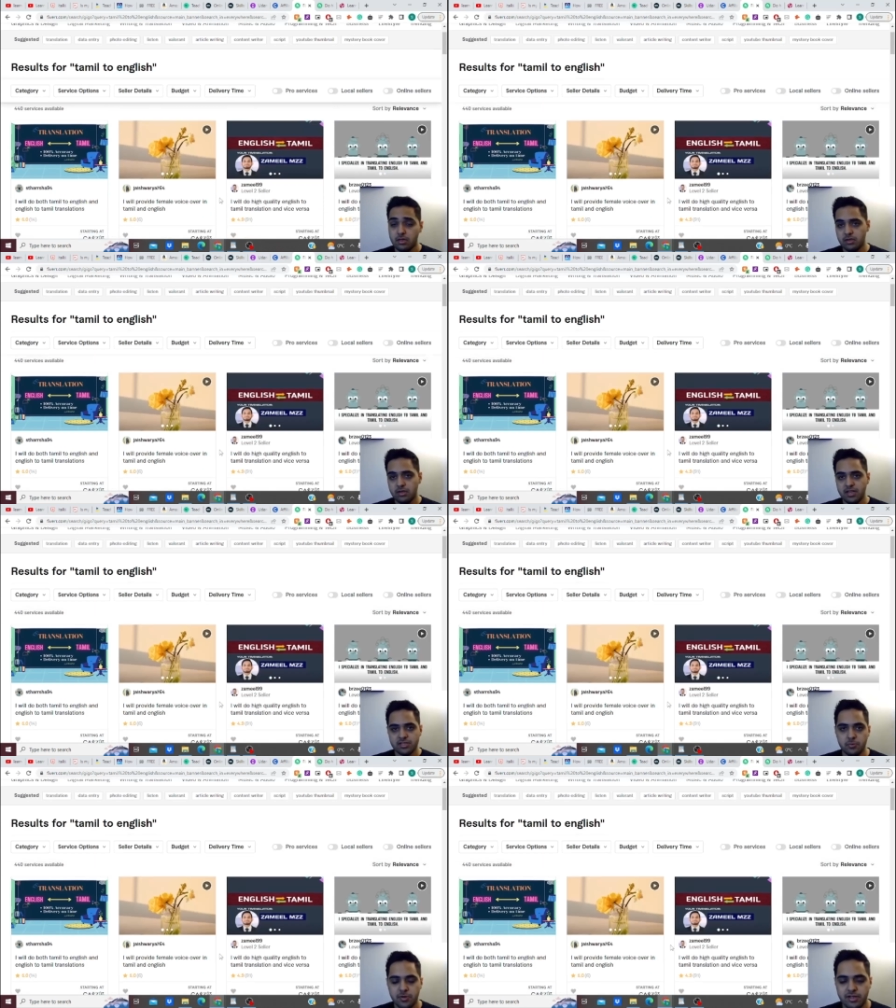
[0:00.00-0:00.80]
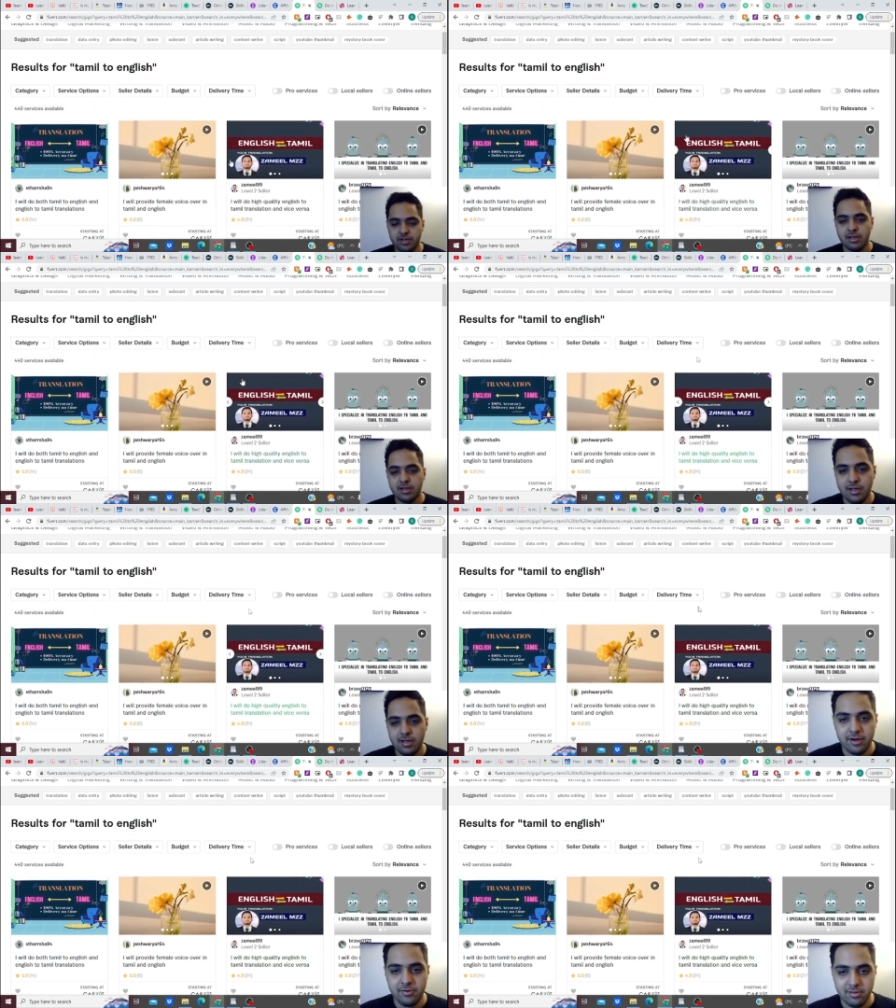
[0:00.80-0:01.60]
the next way
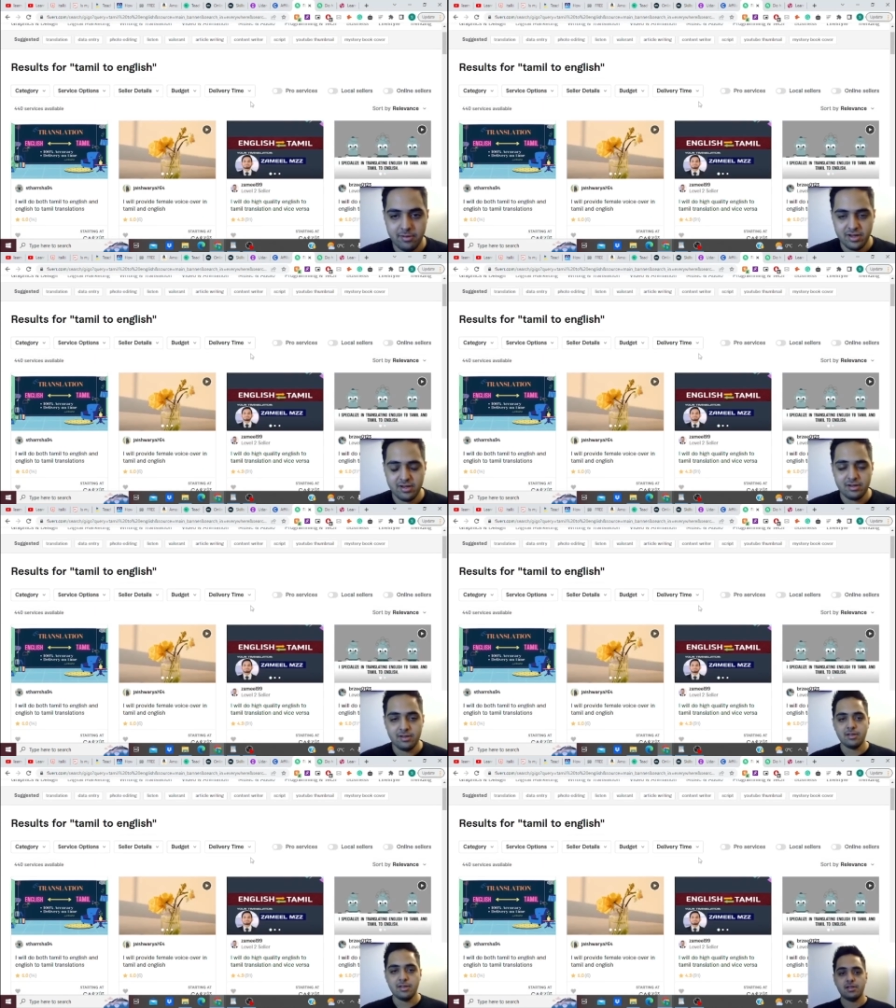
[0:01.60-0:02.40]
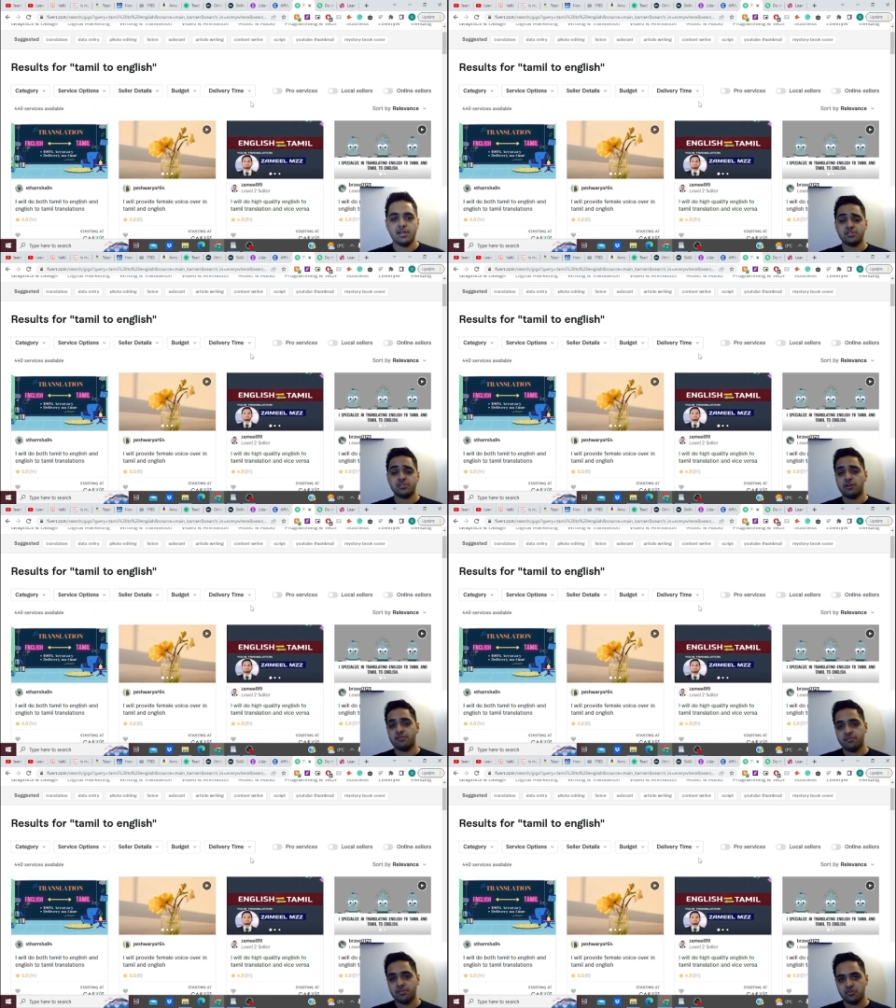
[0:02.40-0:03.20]
I recommend is
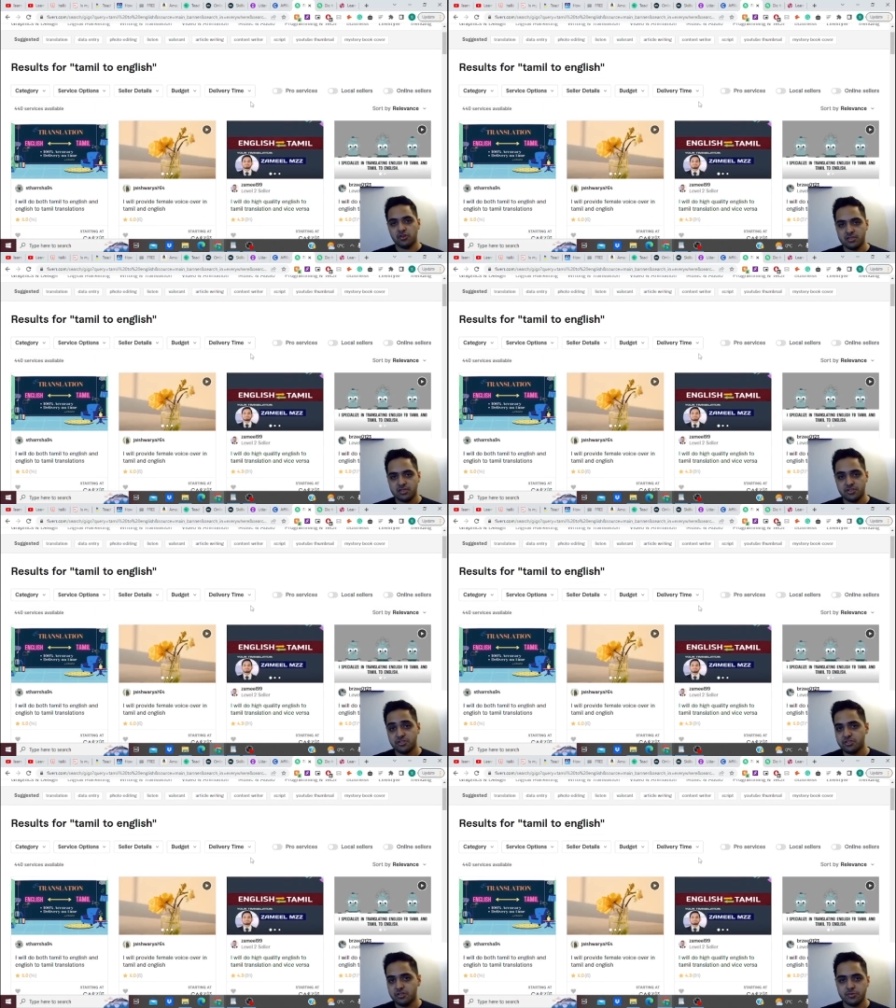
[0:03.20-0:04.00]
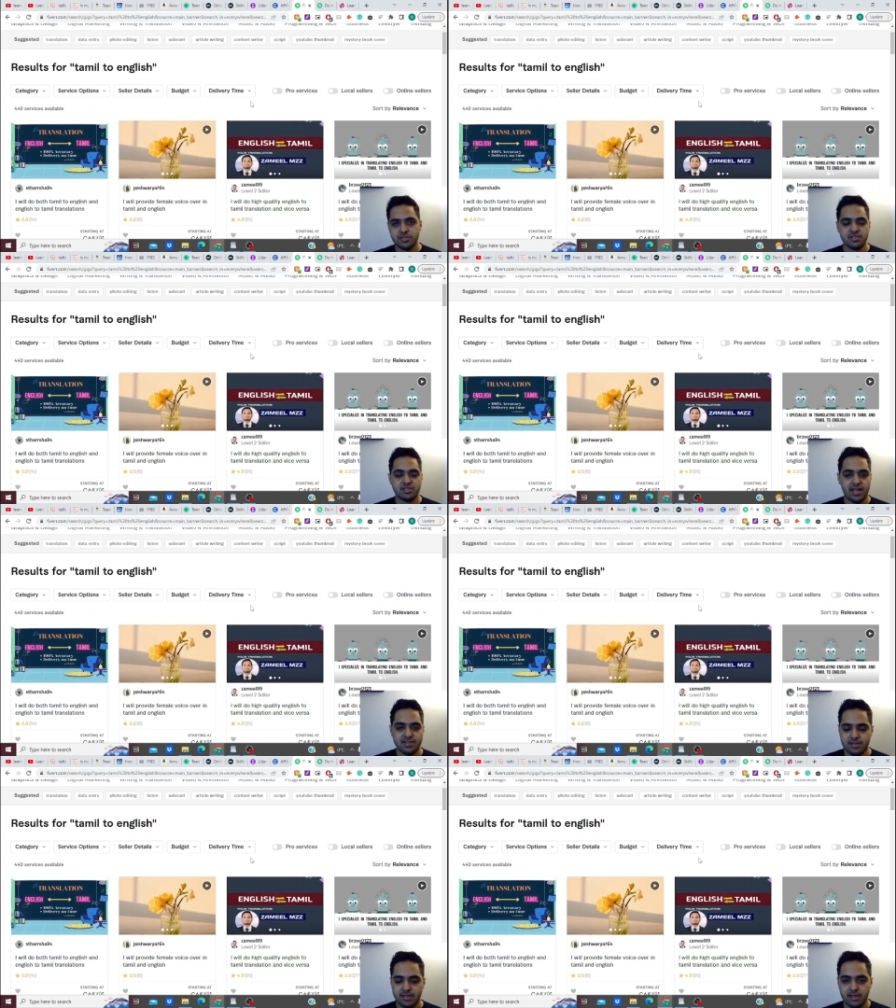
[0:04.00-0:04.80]
offering translation services as
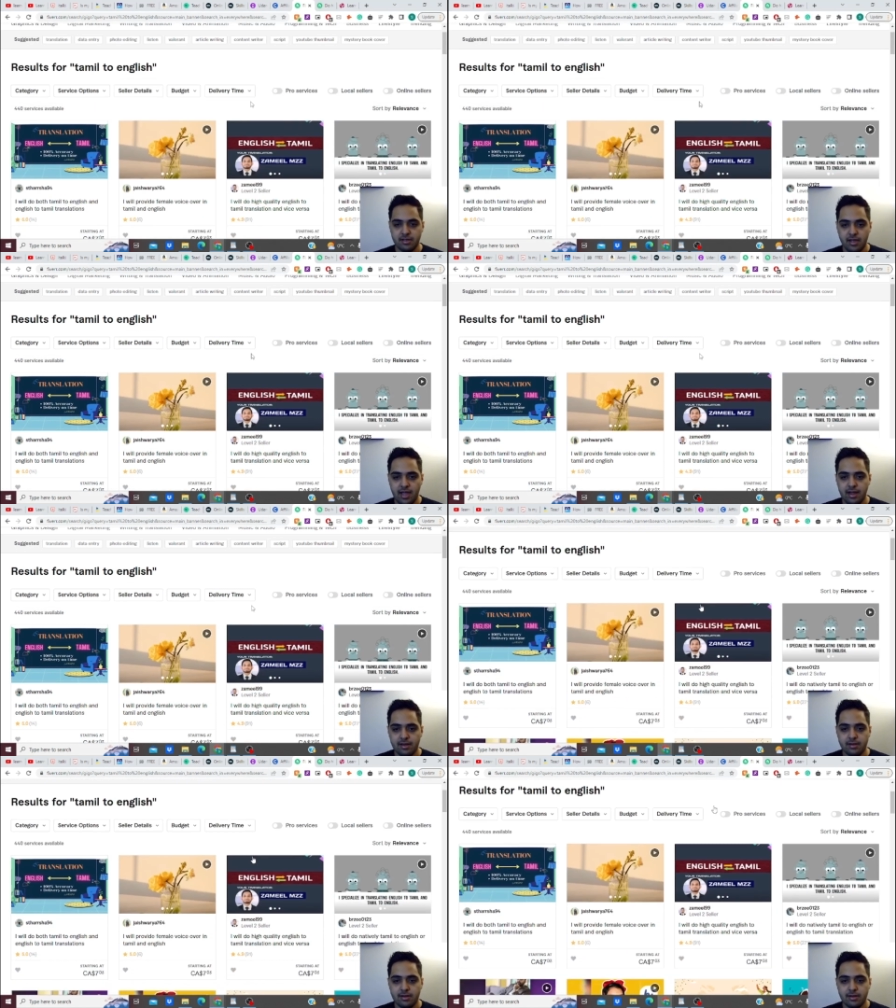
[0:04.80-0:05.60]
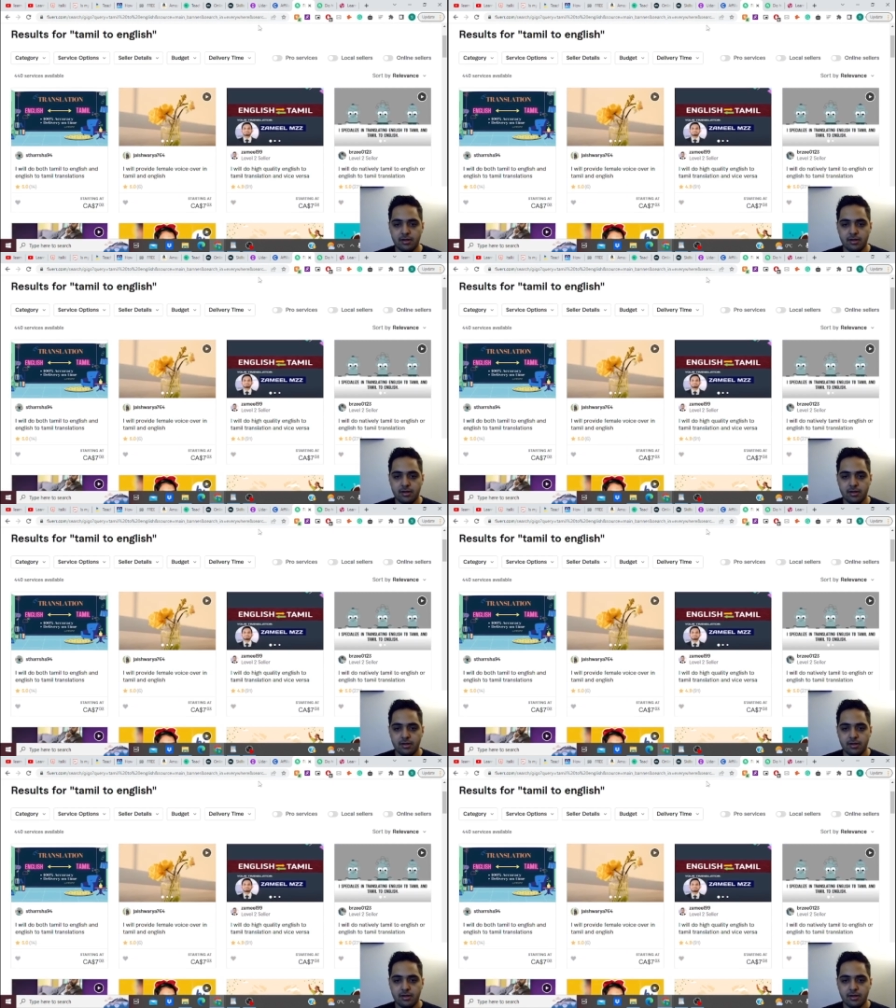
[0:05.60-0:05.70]
a gig. And